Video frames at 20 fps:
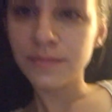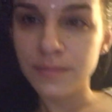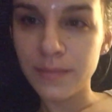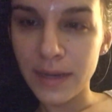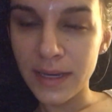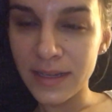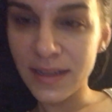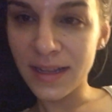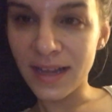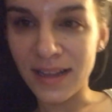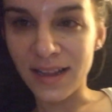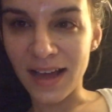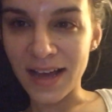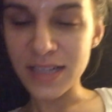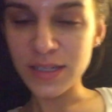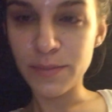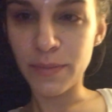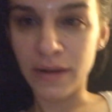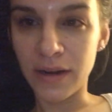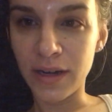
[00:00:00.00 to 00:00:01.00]
Man, that
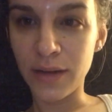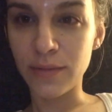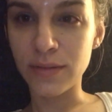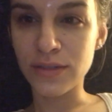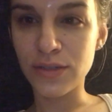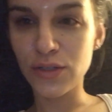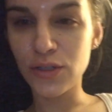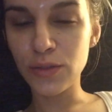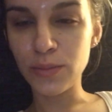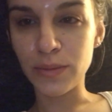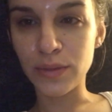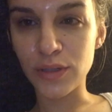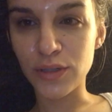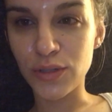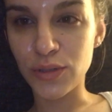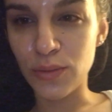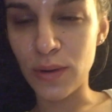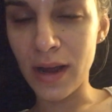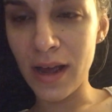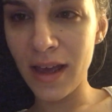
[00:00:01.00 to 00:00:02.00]
last party was super
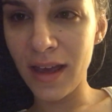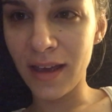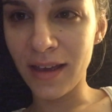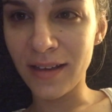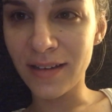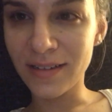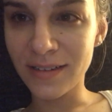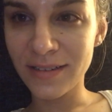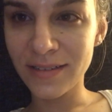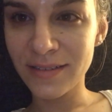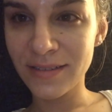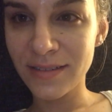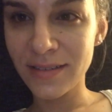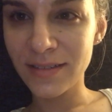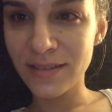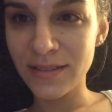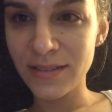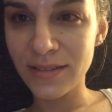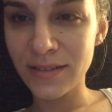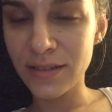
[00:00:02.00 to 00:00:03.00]
schwank.
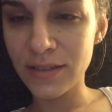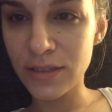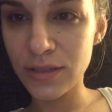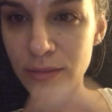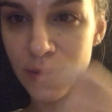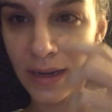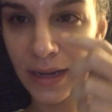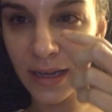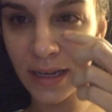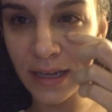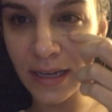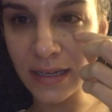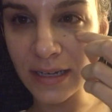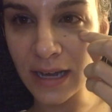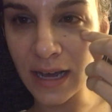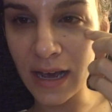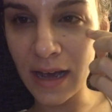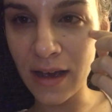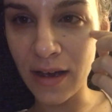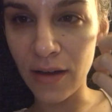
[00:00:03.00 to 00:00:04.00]
Schwanky
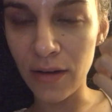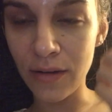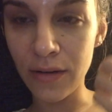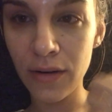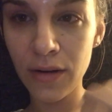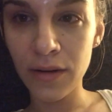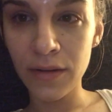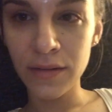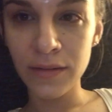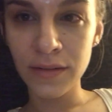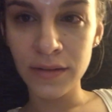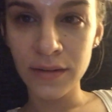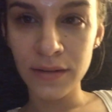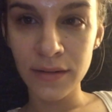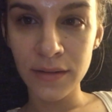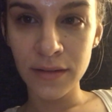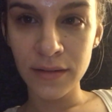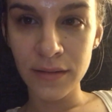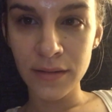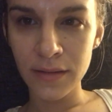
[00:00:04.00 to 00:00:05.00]
town.
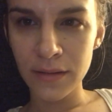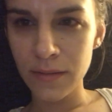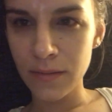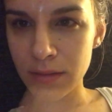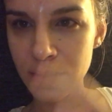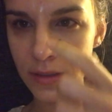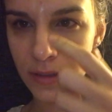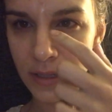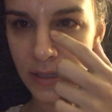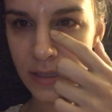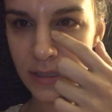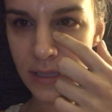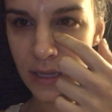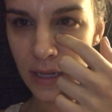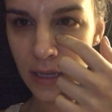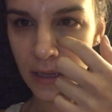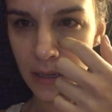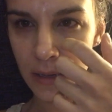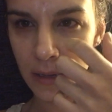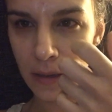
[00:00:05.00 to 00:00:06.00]
What is
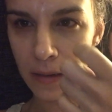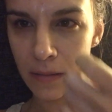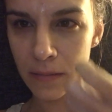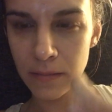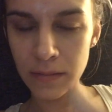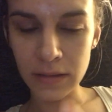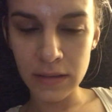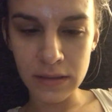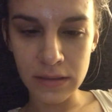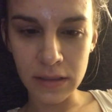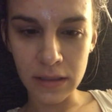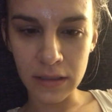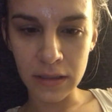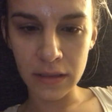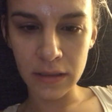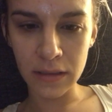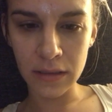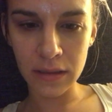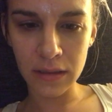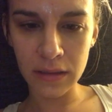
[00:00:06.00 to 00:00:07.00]
that? What is
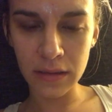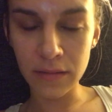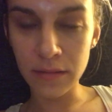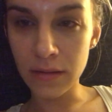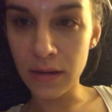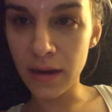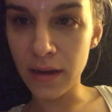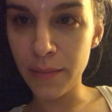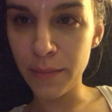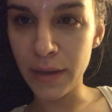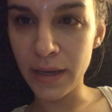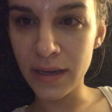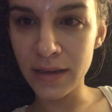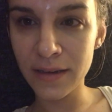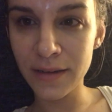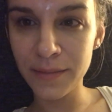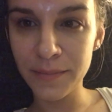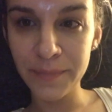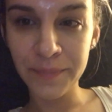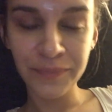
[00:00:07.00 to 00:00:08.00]
that? Oh, I make
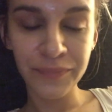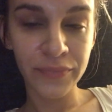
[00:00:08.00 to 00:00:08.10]
out.